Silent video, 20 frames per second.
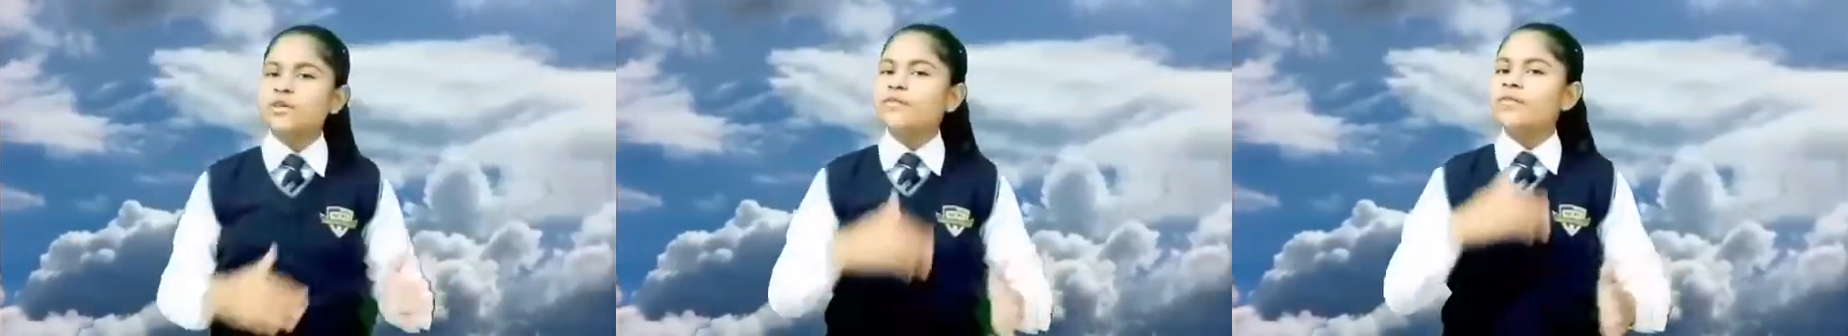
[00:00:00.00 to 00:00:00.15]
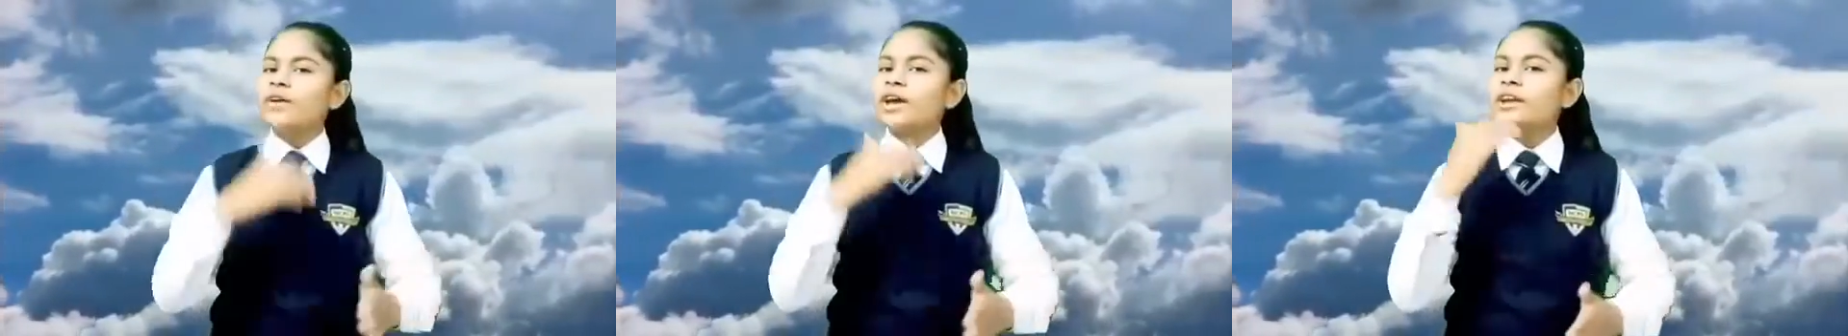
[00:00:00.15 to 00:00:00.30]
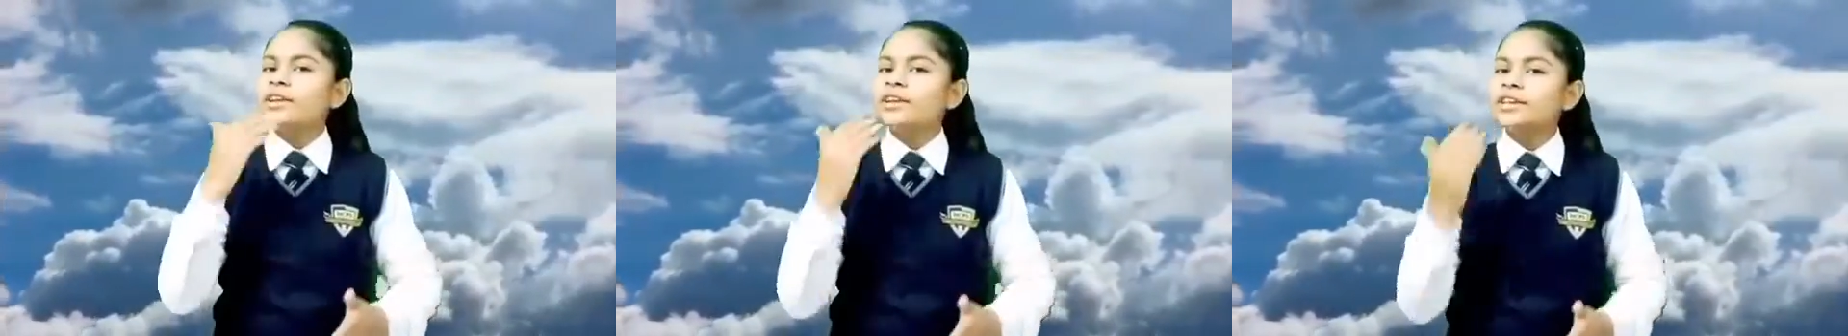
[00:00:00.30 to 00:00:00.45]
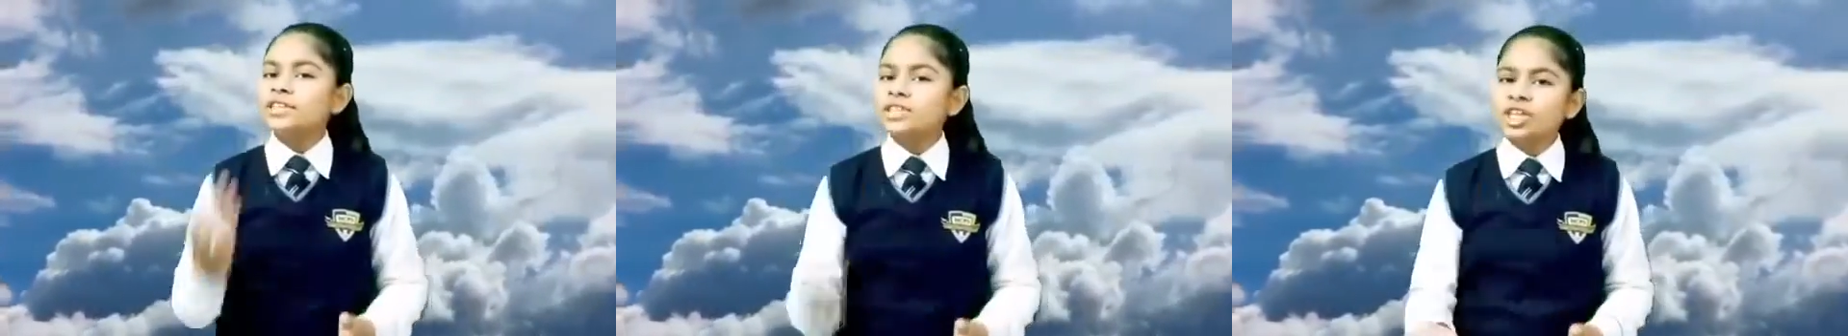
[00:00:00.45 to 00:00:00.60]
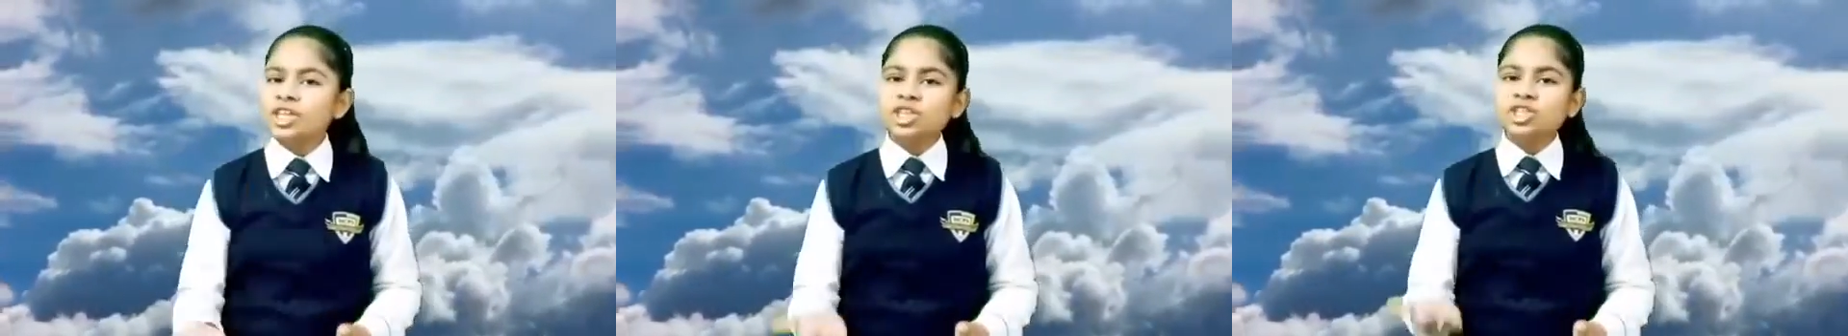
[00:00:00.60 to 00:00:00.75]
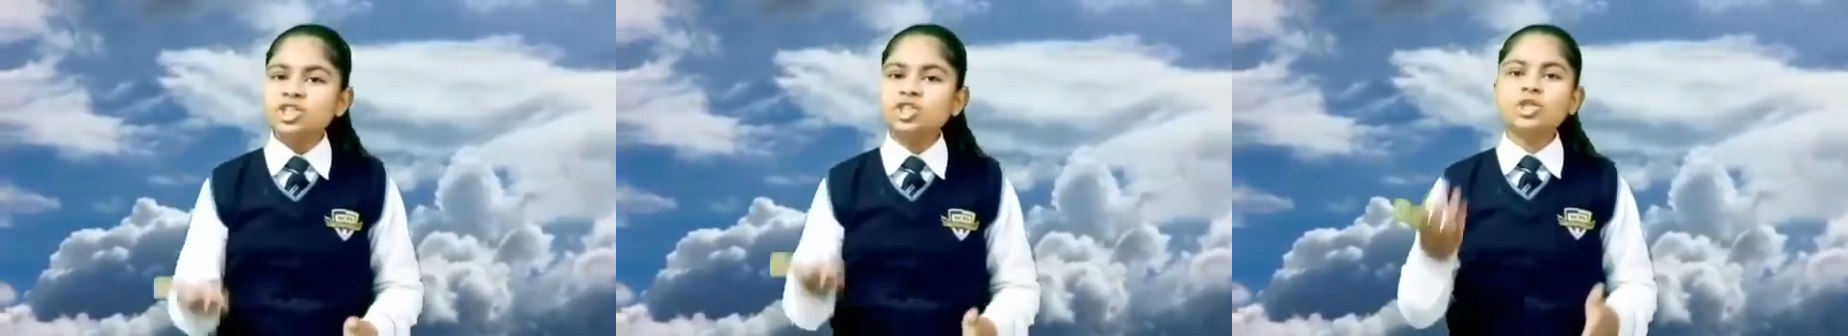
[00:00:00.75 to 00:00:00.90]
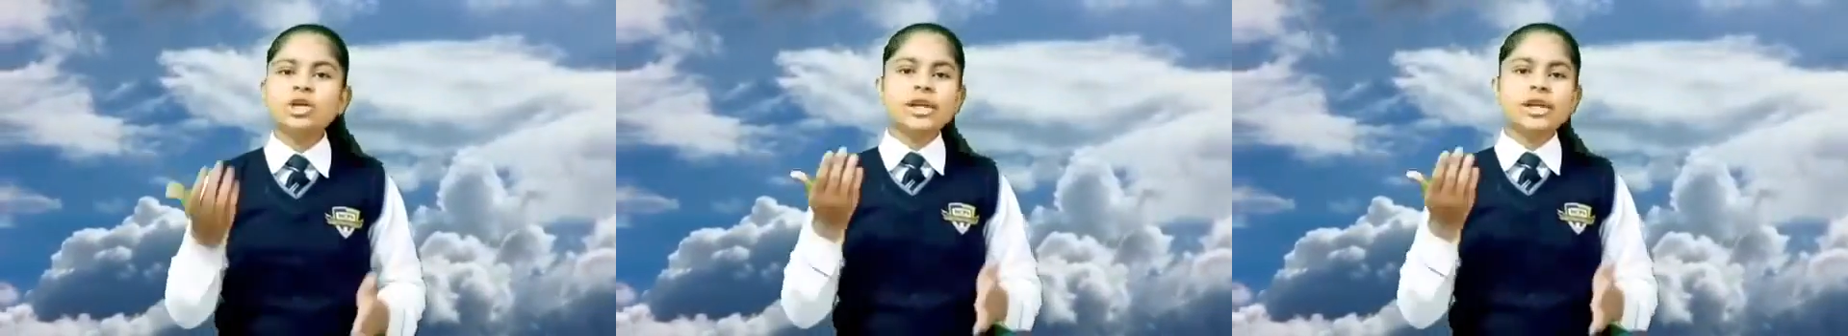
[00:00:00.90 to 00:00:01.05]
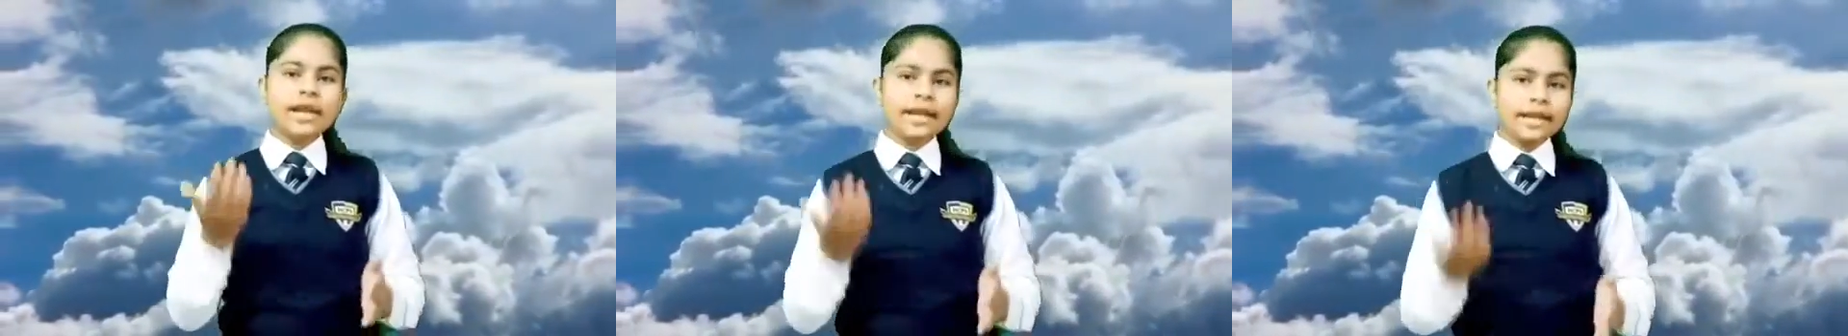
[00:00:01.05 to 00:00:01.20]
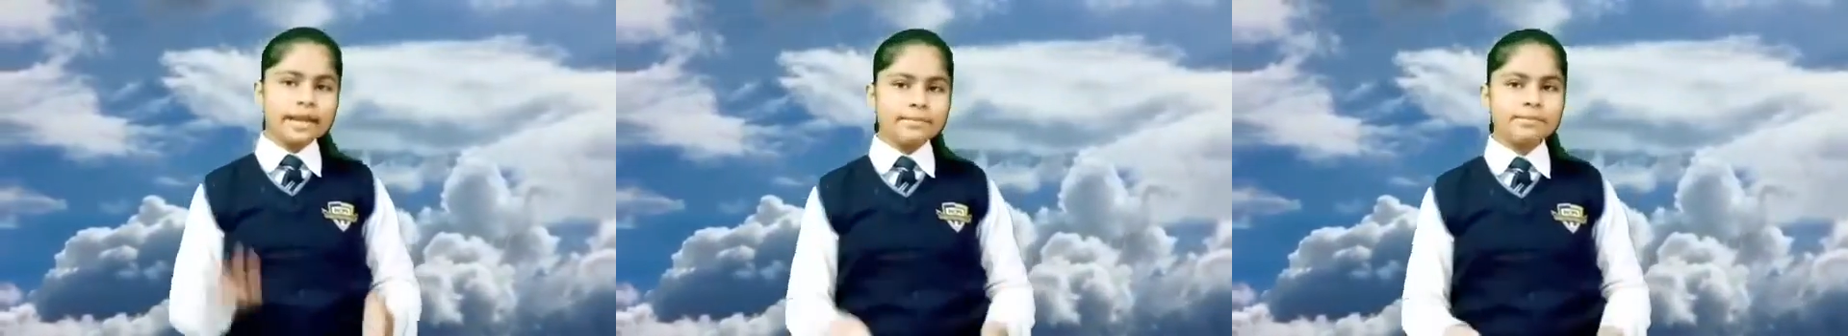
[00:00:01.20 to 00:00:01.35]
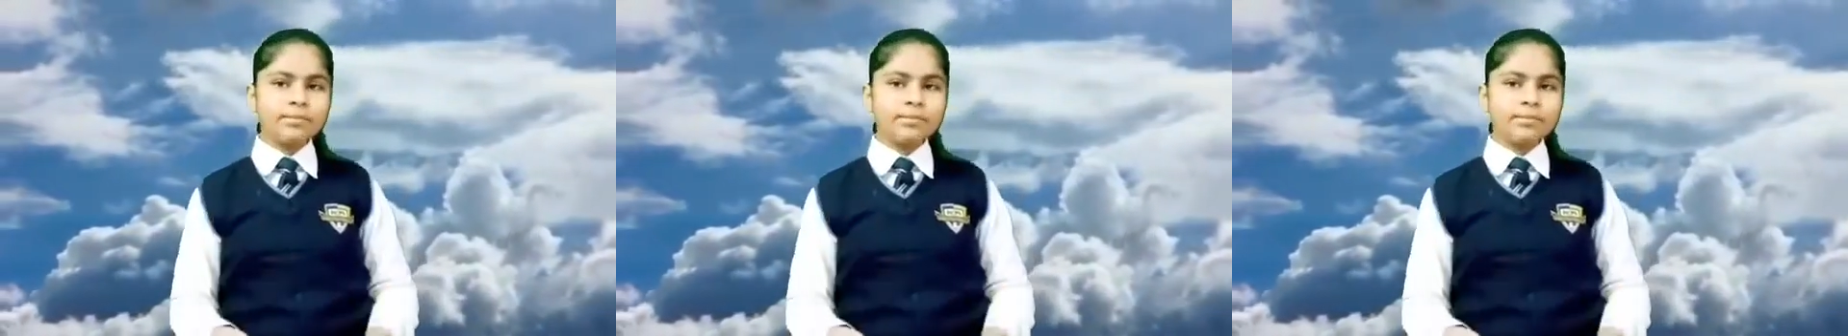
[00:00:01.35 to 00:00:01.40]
very essential and